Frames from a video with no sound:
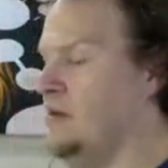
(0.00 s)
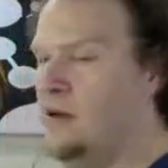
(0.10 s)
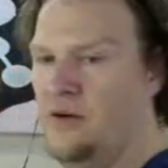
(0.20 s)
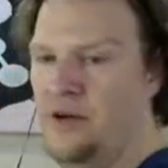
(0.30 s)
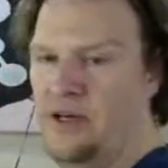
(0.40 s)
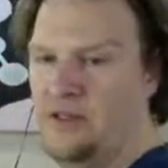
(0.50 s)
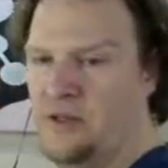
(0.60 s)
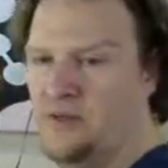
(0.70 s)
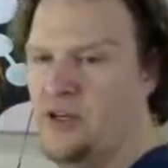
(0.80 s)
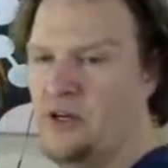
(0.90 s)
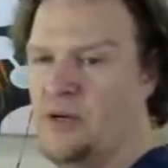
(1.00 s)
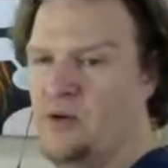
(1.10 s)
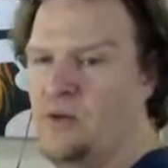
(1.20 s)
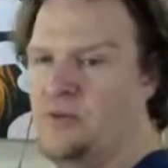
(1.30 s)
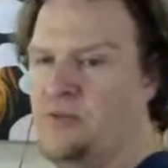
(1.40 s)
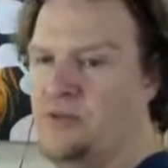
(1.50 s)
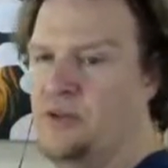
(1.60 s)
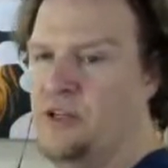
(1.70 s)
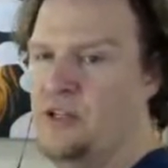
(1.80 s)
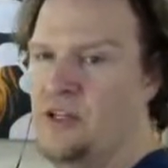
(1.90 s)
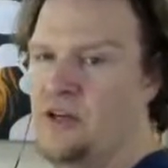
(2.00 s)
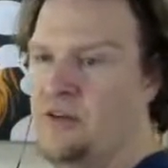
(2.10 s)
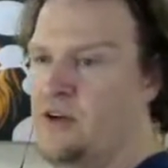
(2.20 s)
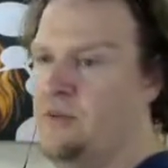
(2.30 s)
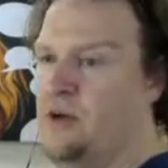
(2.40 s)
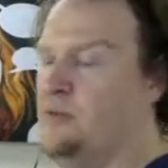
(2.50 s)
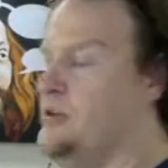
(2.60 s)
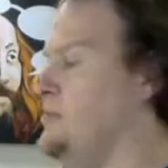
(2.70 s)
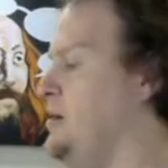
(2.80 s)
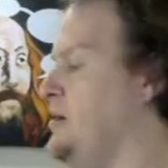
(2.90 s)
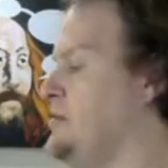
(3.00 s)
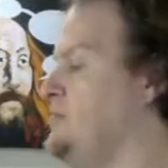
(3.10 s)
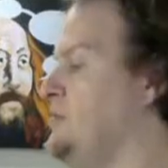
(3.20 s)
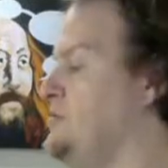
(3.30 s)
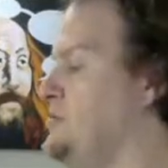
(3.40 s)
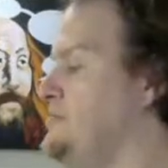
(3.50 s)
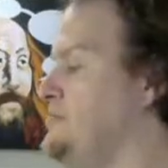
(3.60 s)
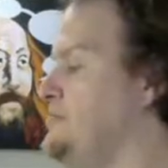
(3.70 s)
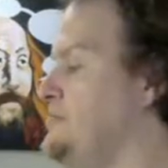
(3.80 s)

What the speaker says: All right, so I'm drawing my, whoops, I'm sorry, I did that off camera. I'm drawing my explosion.